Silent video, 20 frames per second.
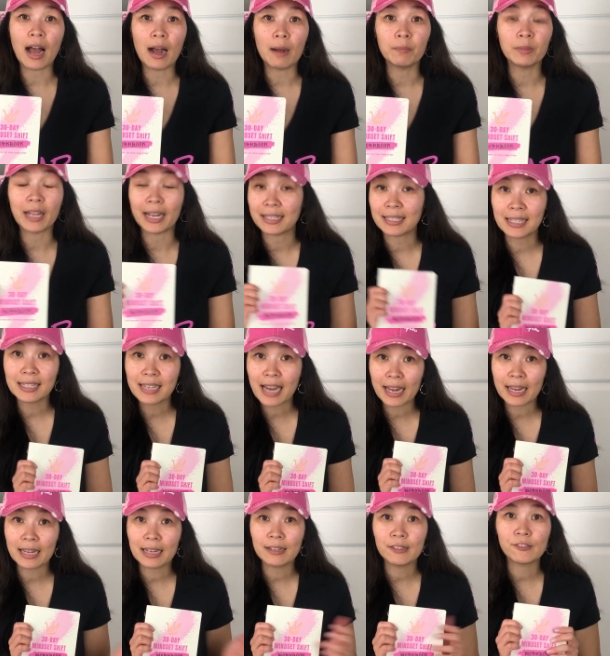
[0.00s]
um, like
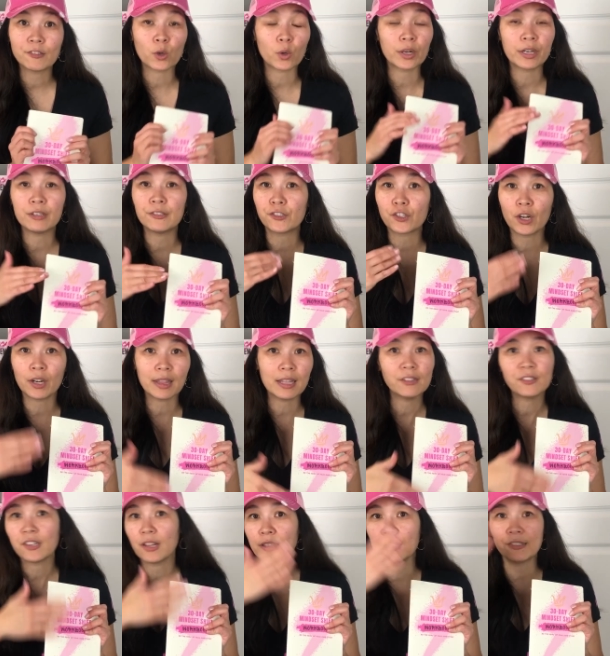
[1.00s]
today is, or you start
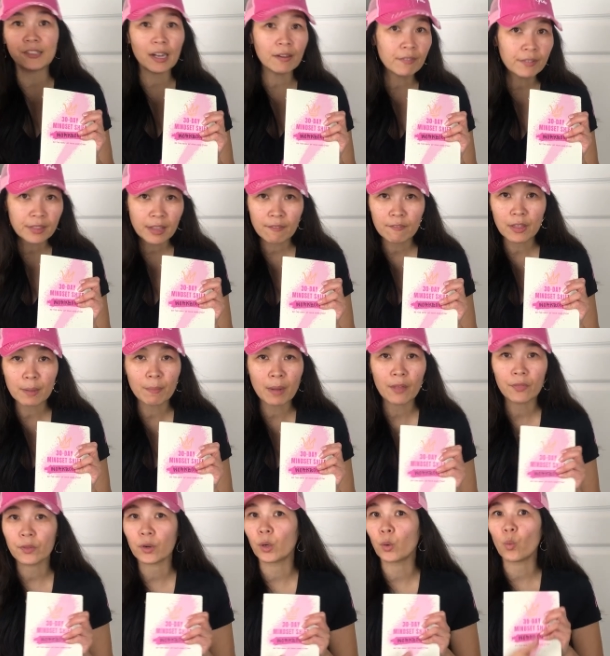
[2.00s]
this on the seventh of the
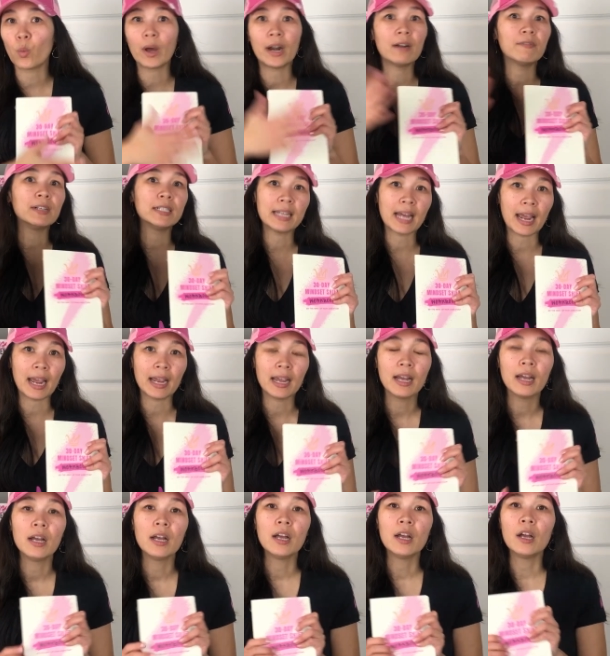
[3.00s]
month, or whatever day.
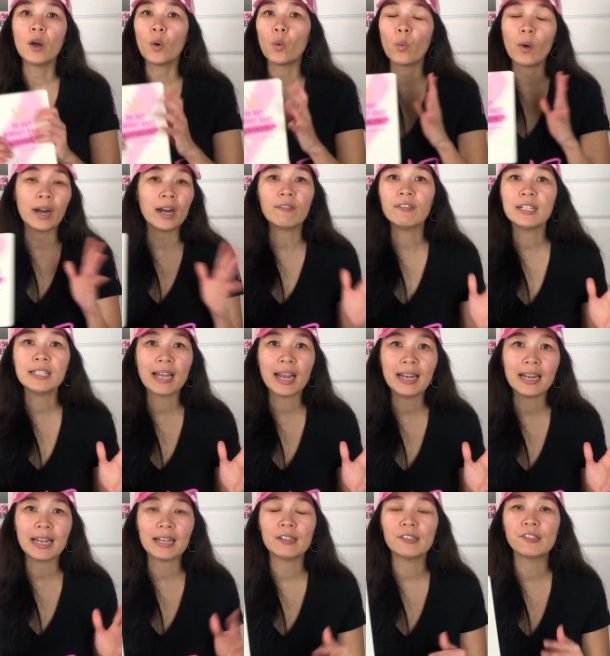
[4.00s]
Whatever day it
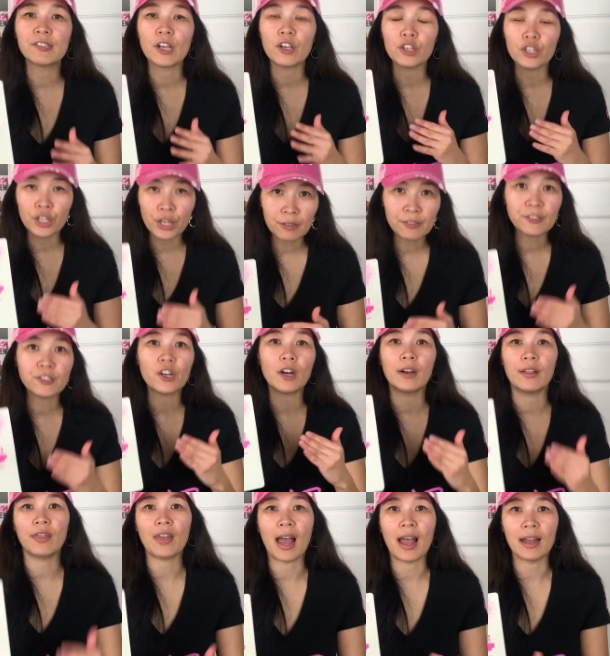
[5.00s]
is, you
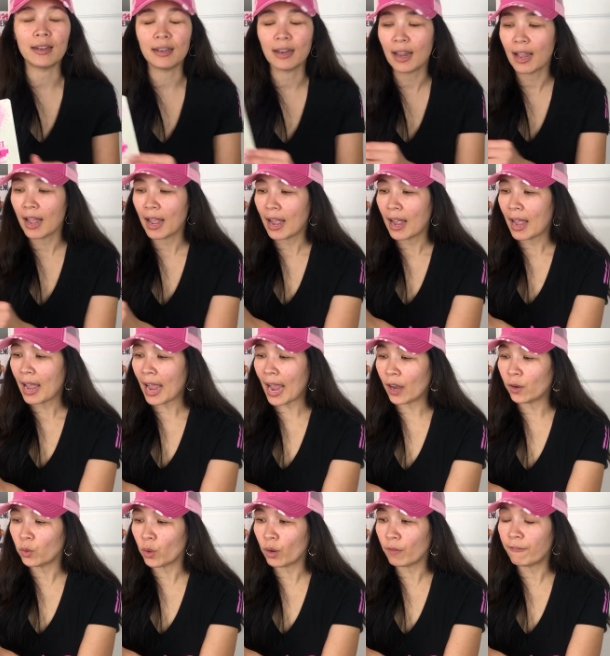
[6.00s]
start then
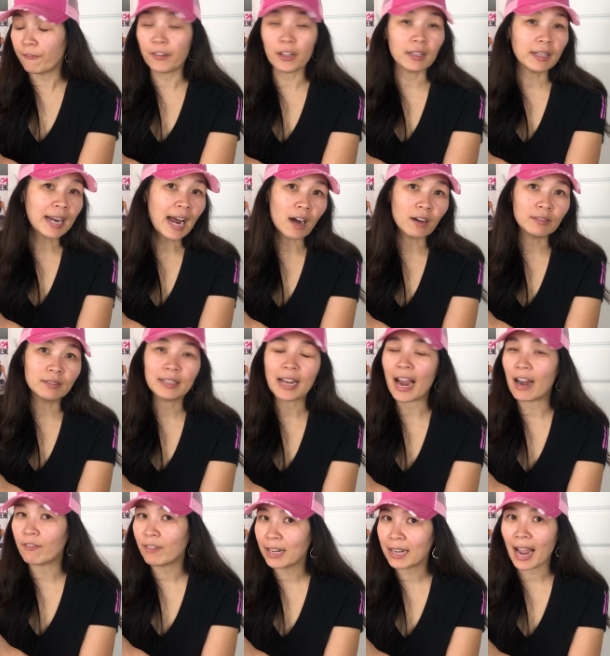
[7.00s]
and fill it out
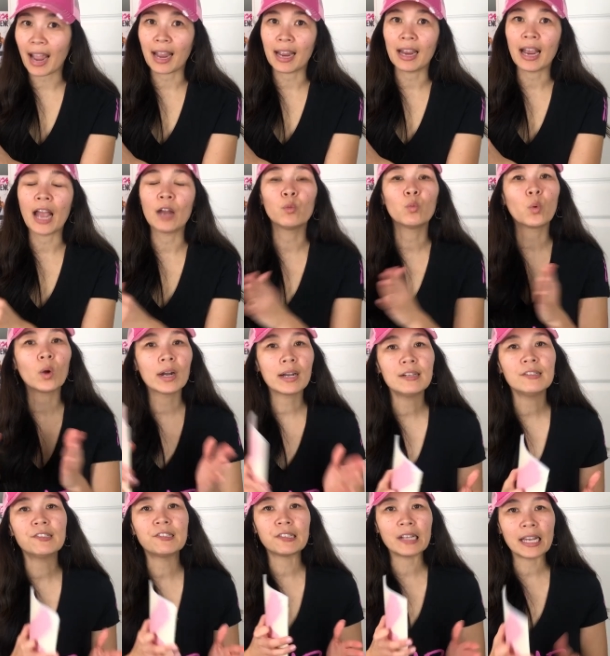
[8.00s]
every day. And we're
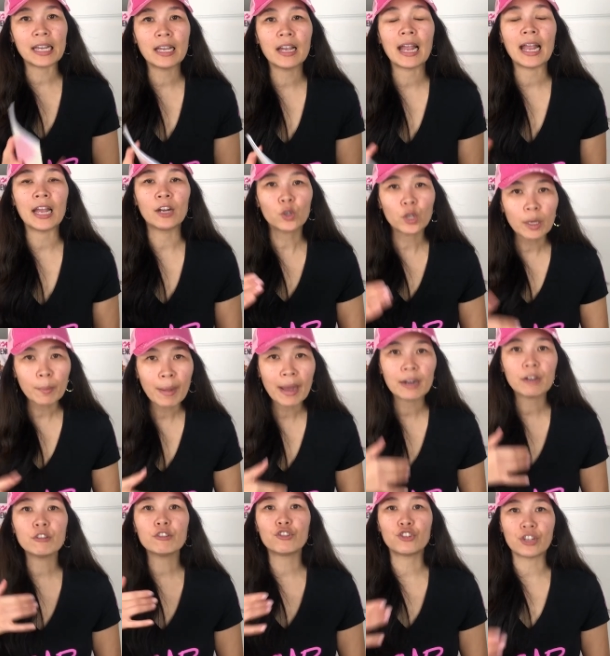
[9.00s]
gonna see
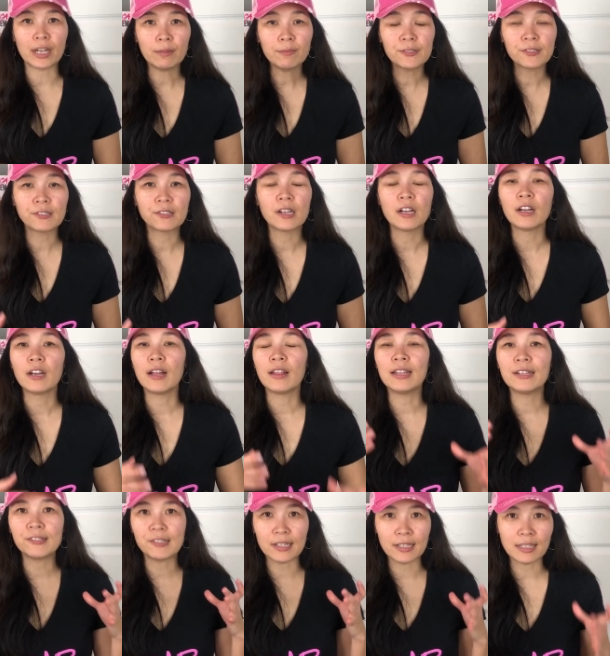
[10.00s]
incremental shifts
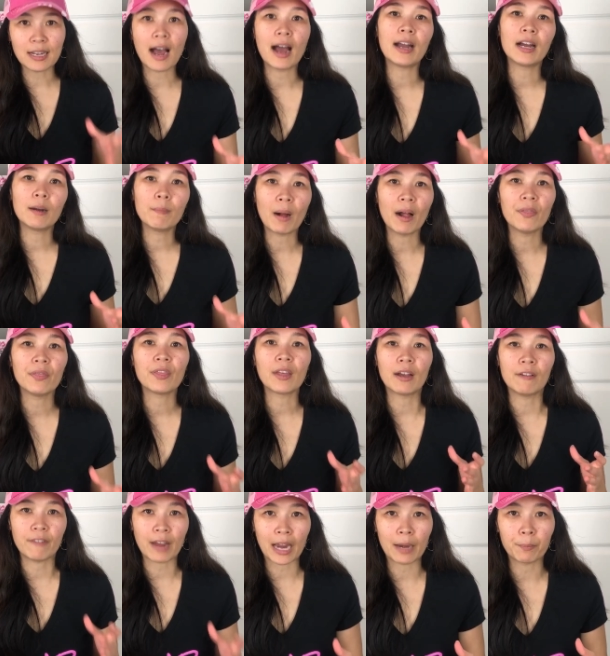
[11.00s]
this entire month
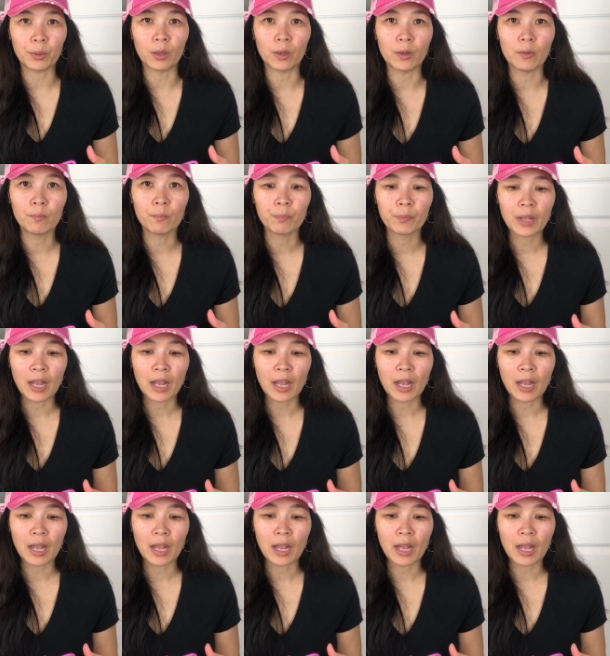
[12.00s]
of April.